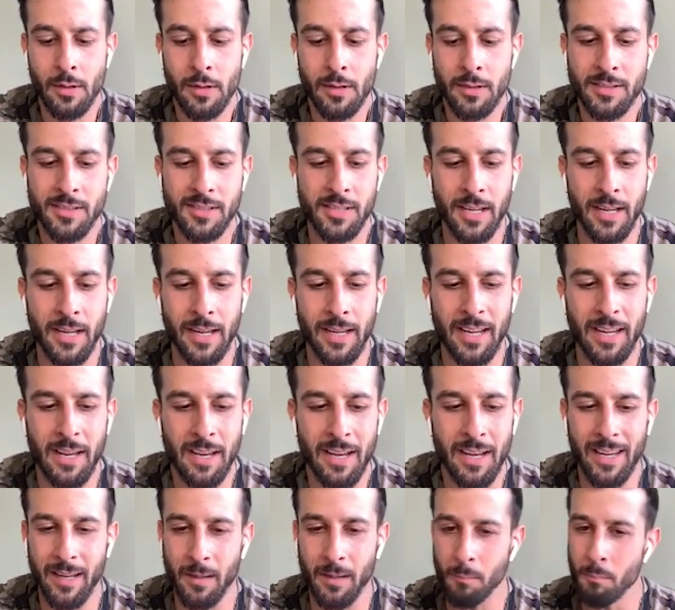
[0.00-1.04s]
see
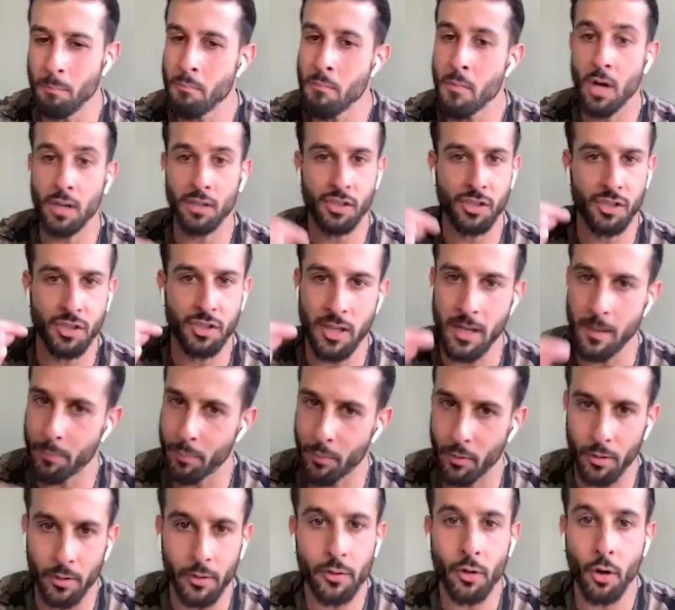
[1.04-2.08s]
it much
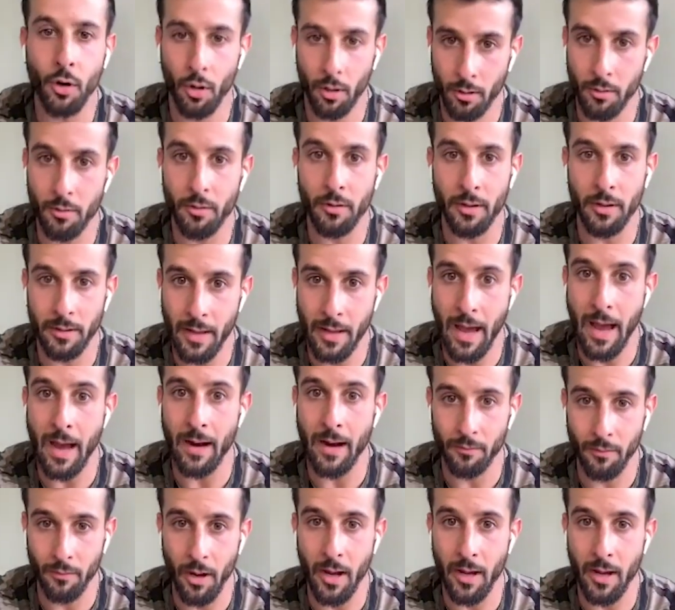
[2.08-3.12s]
deeper and darker than that,
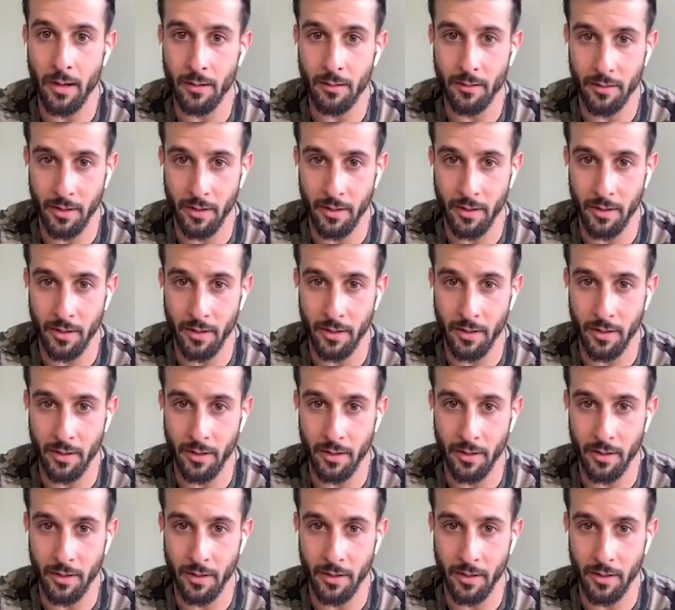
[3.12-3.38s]
right?